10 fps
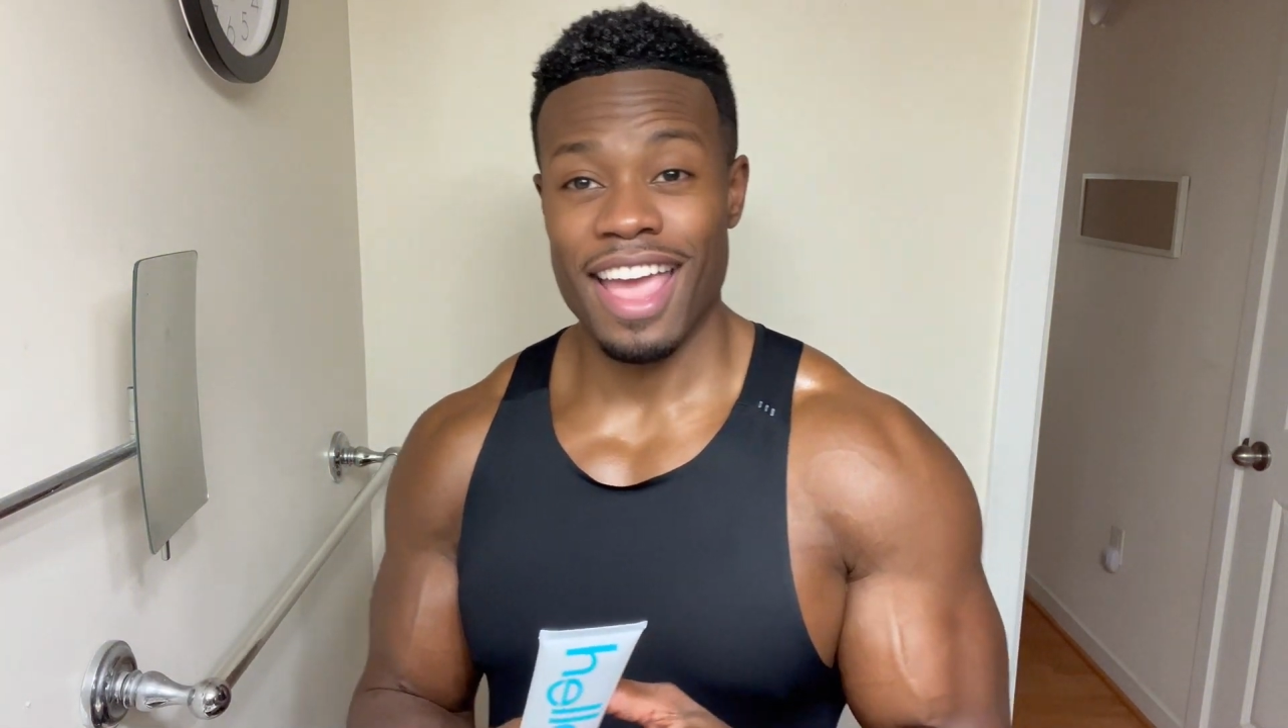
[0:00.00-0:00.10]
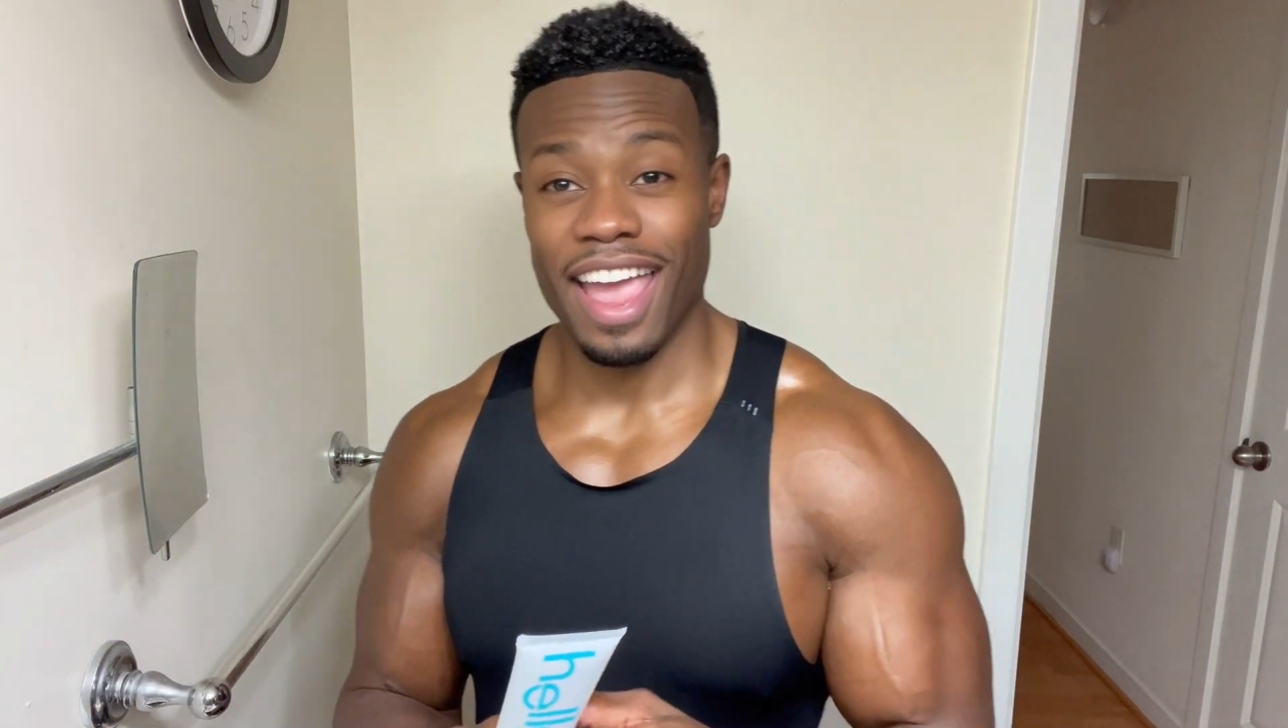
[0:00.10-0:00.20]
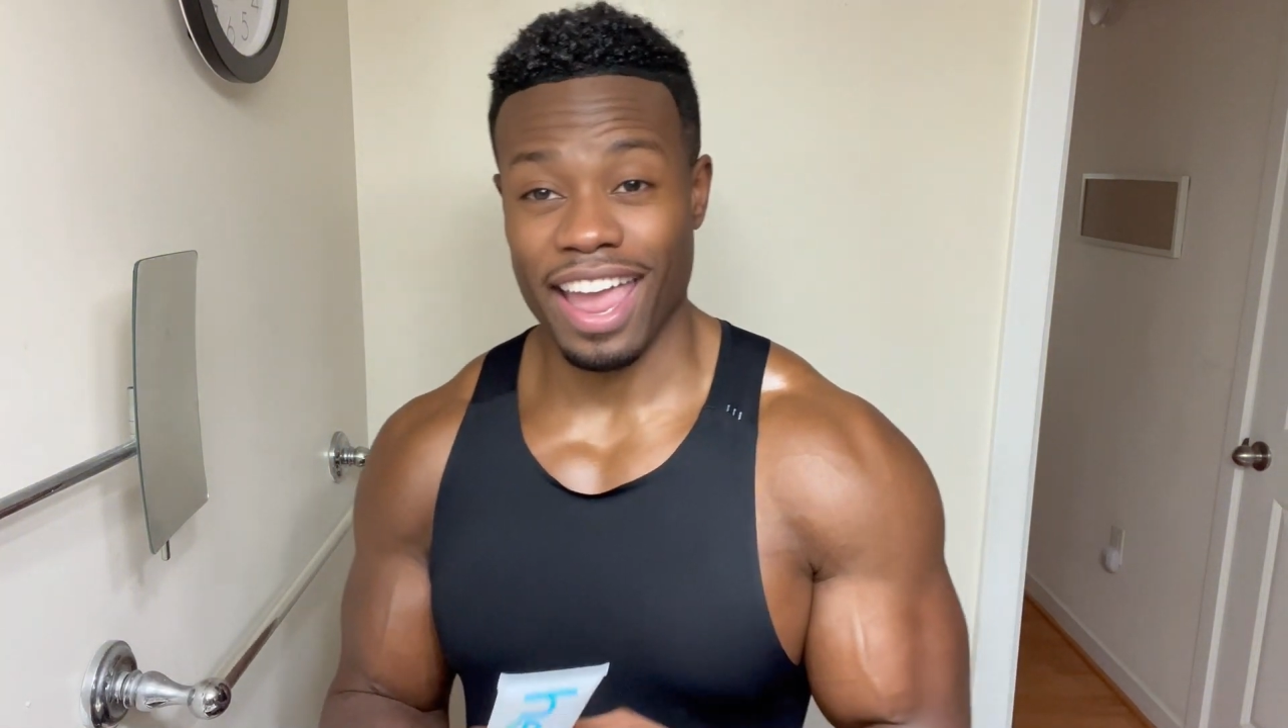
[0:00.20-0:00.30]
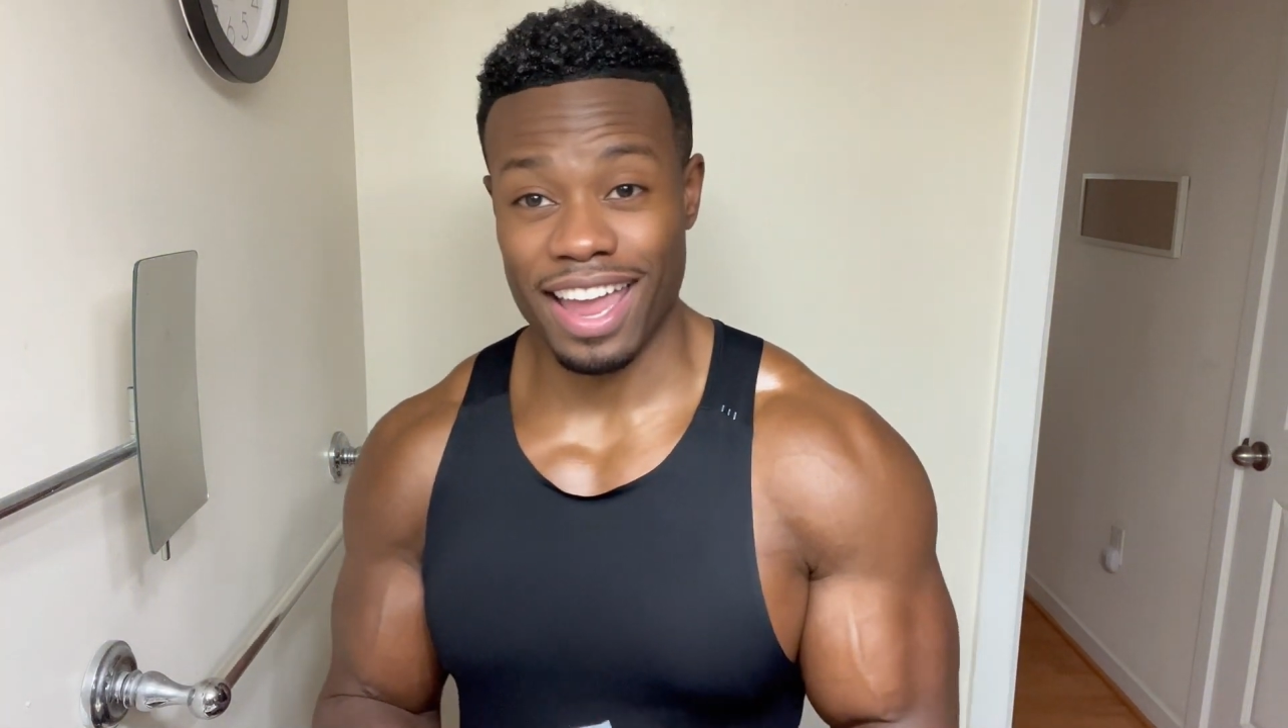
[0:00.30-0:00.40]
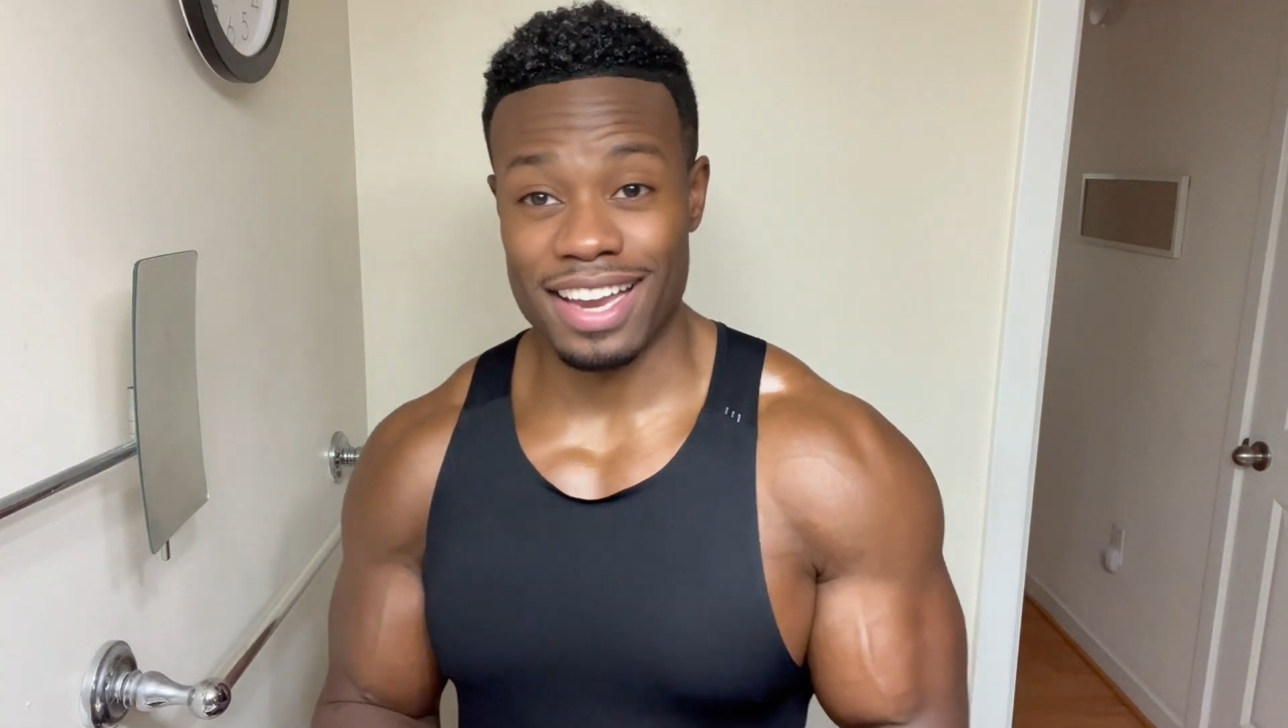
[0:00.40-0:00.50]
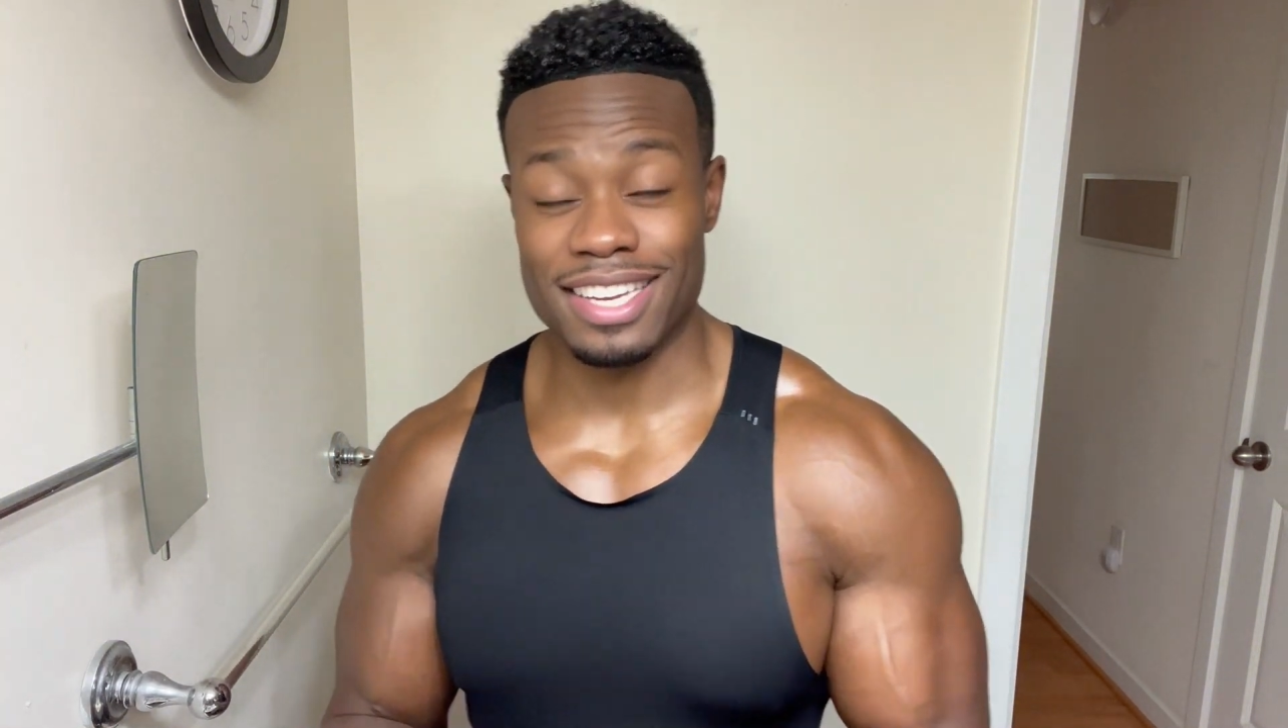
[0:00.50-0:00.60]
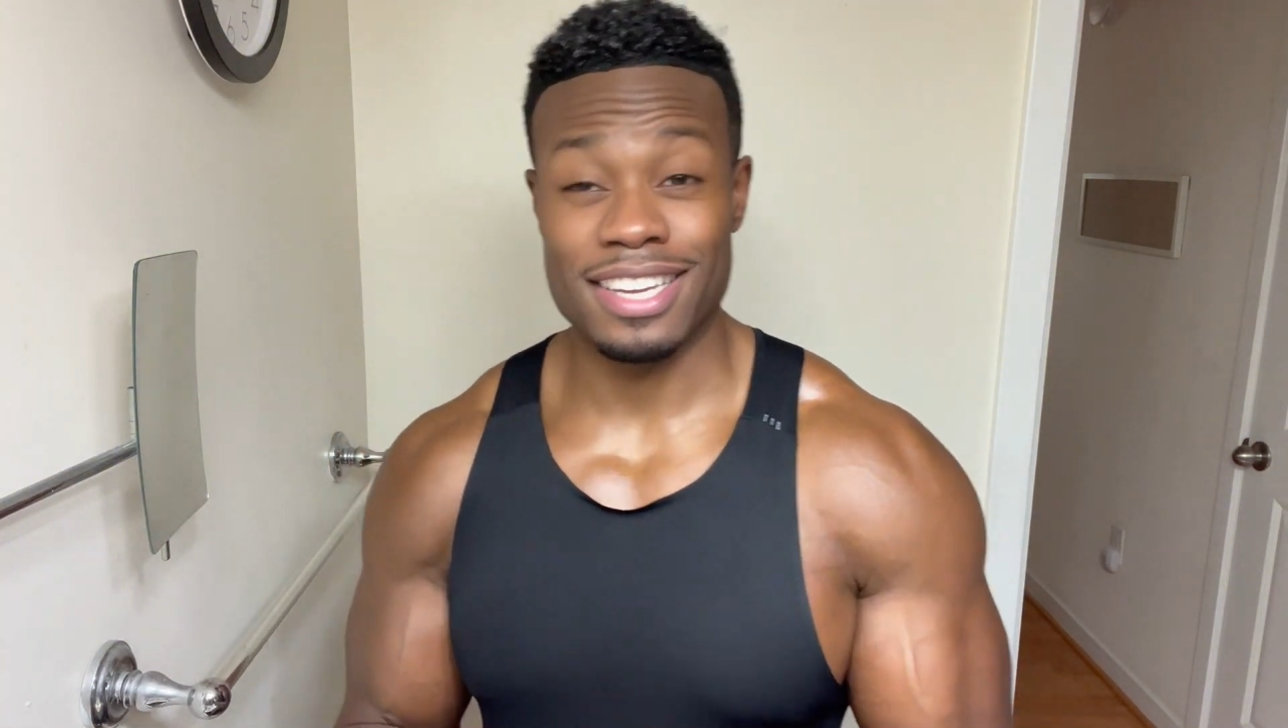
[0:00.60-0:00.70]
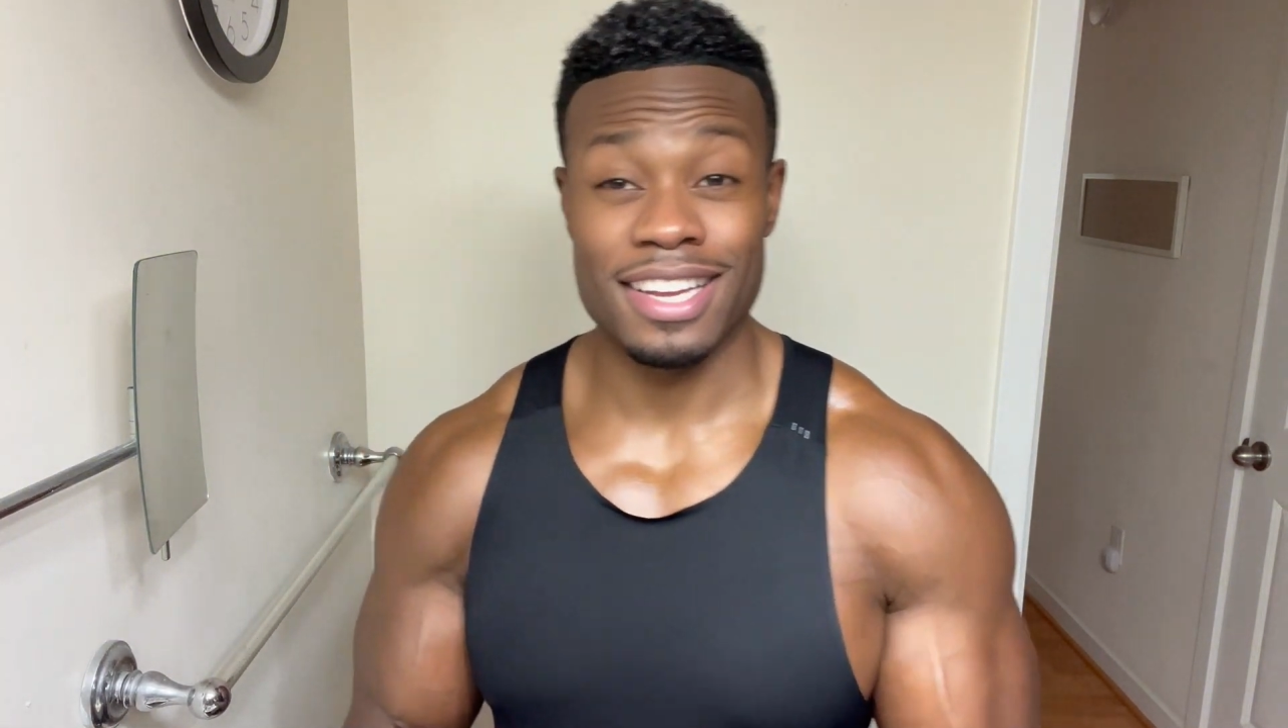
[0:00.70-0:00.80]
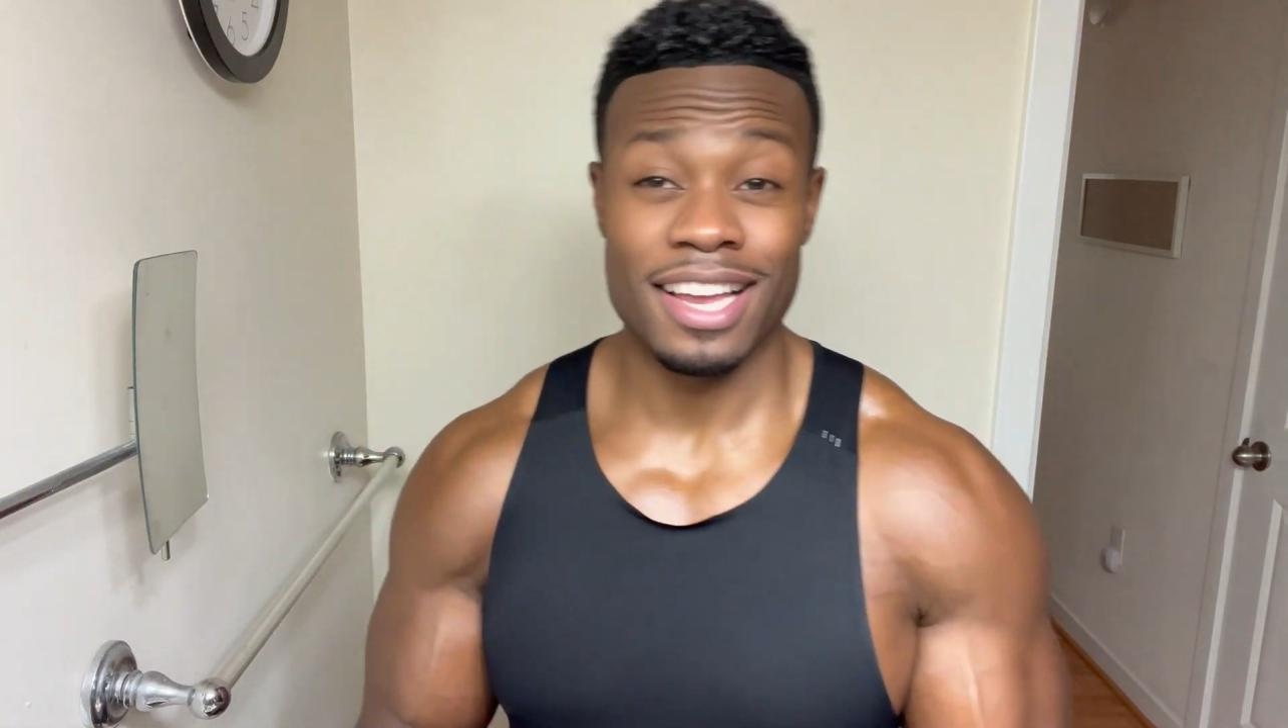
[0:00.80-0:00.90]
and